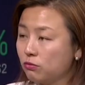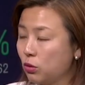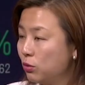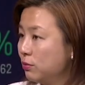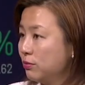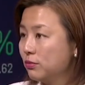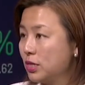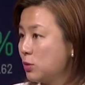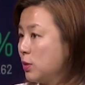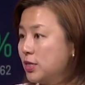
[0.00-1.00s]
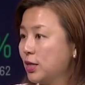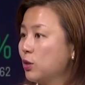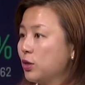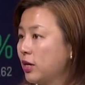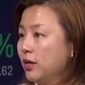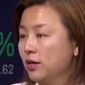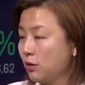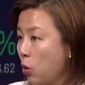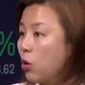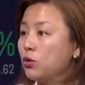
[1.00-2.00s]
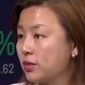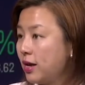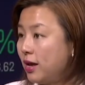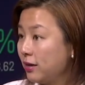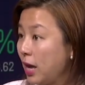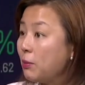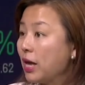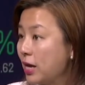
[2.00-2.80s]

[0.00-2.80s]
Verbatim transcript: you know, this particular Cocos uh, gaming